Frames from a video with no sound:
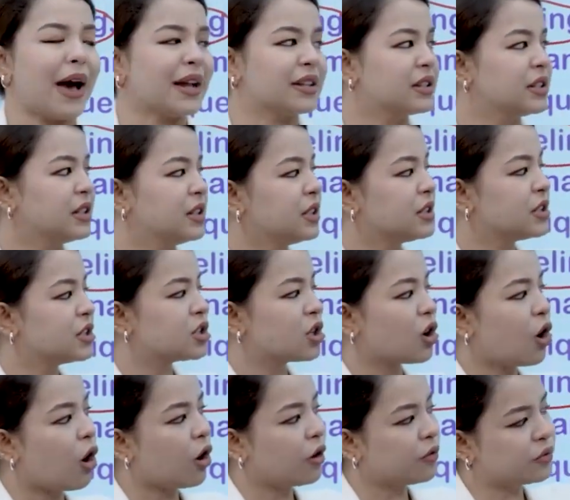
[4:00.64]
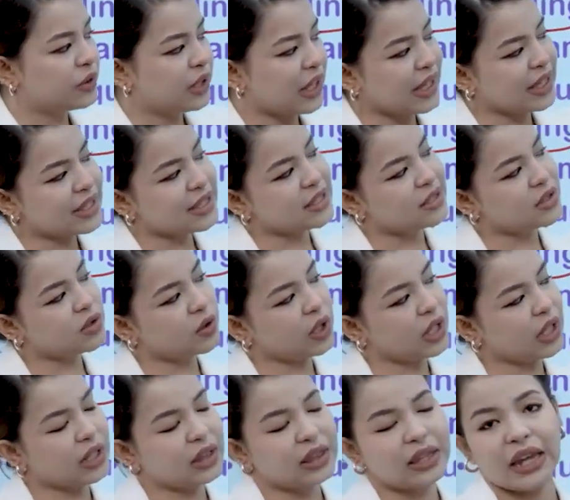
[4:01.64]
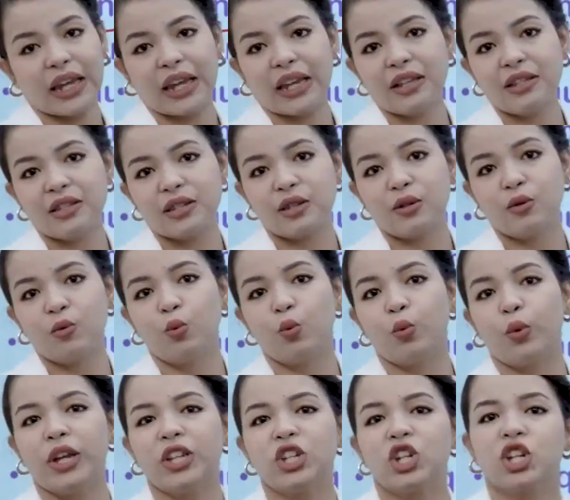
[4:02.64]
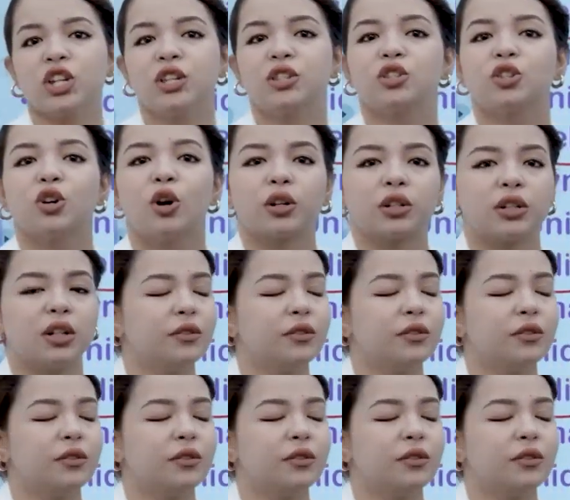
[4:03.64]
patterns of these three things which sort